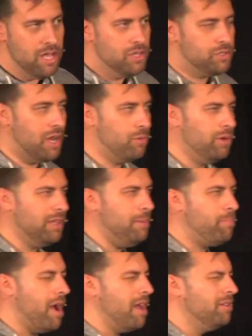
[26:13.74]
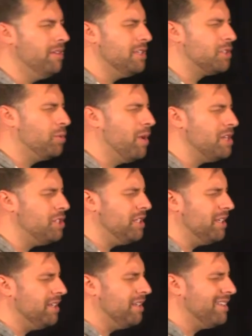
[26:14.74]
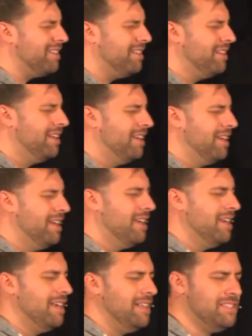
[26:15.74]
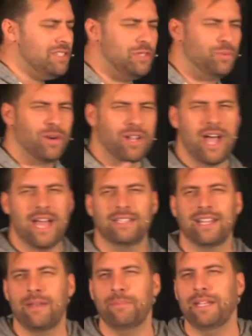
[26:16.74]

So I really pondered this question, and this is where God led me.